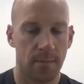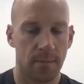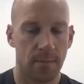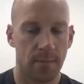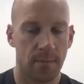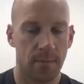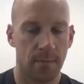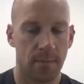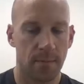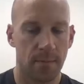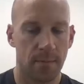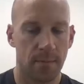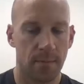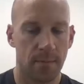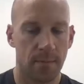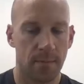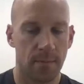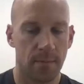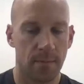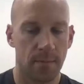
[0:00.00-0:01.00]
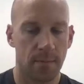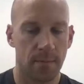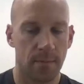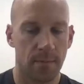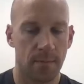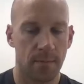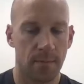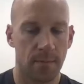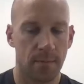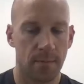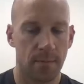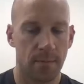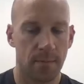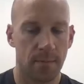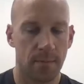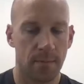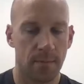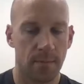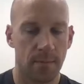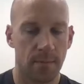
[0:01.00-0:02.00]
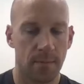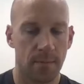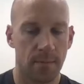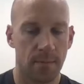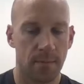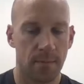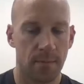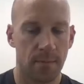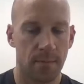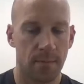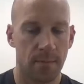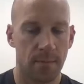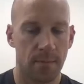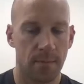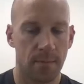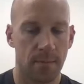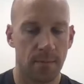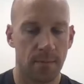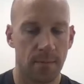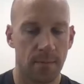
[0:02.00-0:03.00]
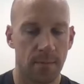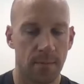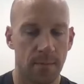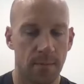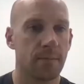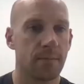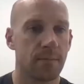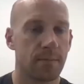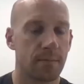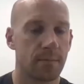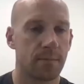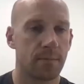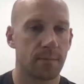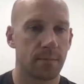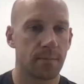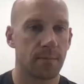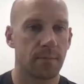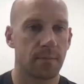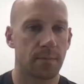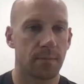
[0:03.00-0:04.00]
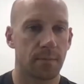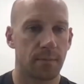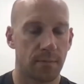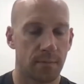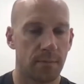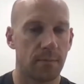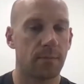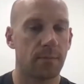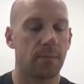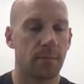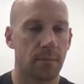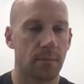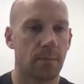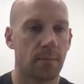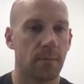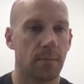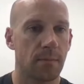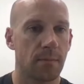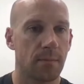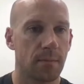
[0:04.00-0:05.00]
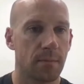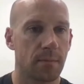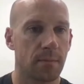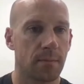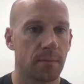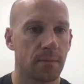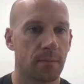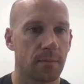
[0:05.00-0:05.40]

(not speaking)